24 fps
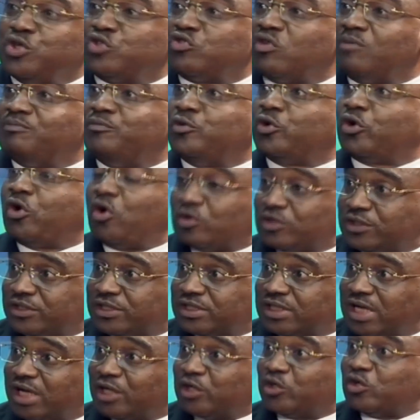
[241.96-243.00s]
of
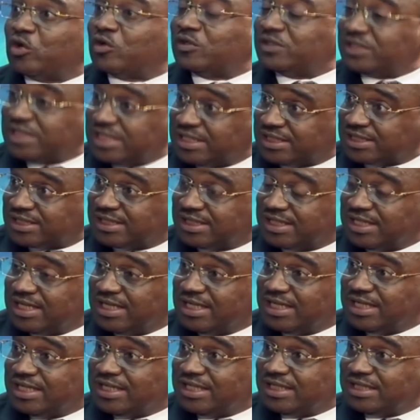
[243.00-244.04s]
drugs and toxins,
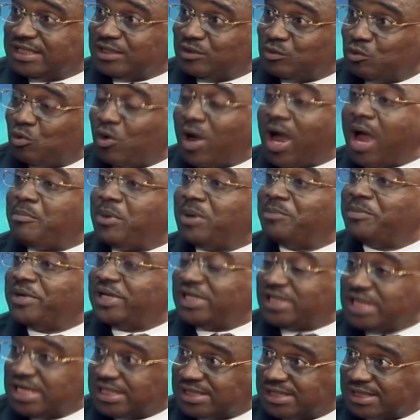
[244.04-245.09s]
you know, herbal
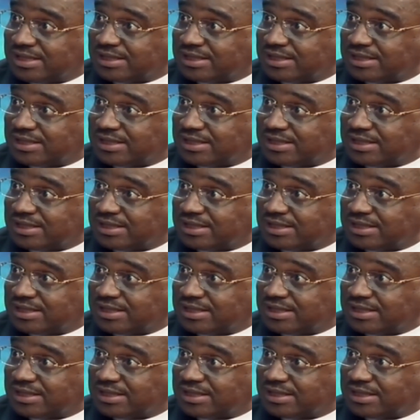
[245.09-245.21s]
medications.